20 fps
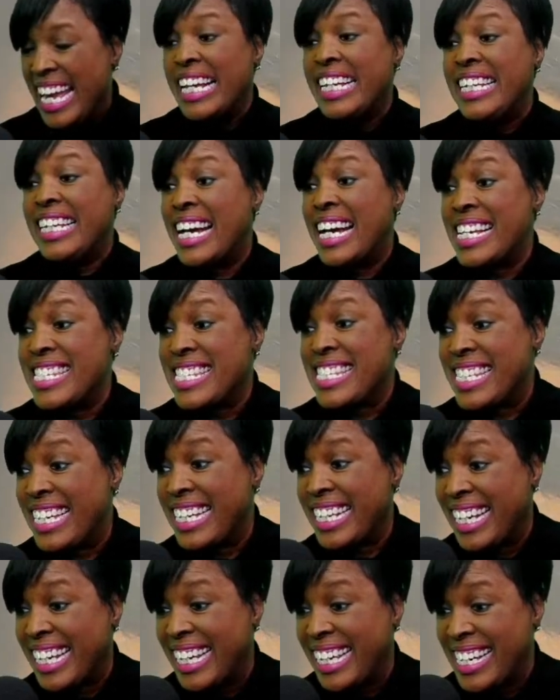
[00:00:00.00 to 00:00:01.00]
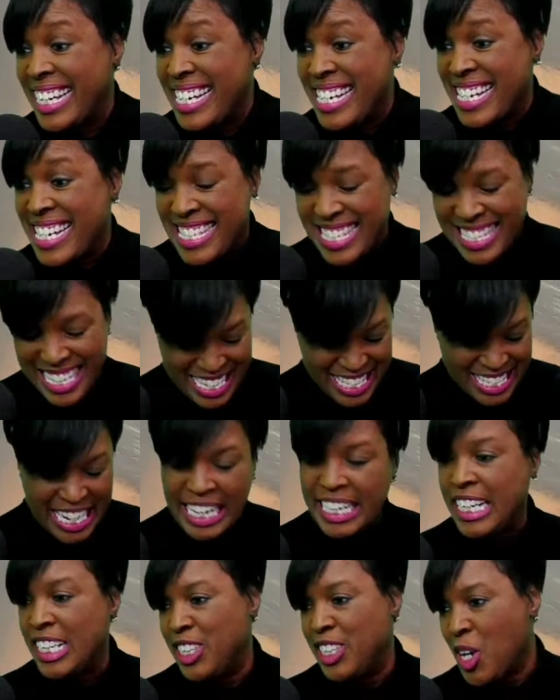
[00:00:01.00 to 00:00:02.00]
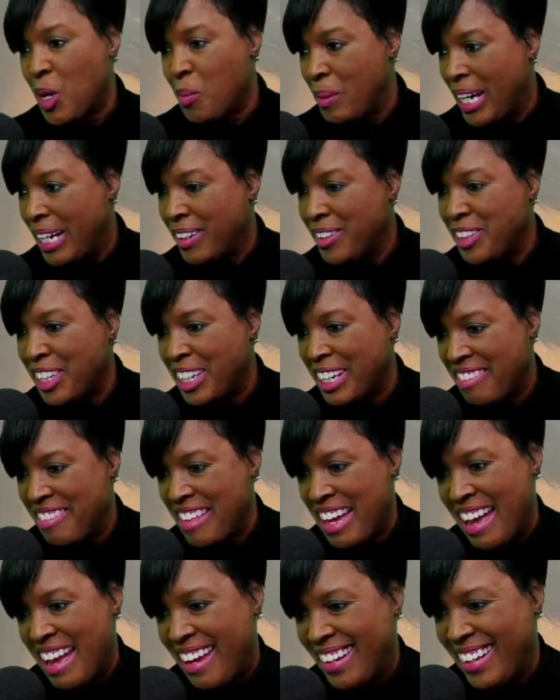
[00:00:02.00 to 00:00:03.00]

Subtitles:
Yes, it is. Now see I need to go back and look at that.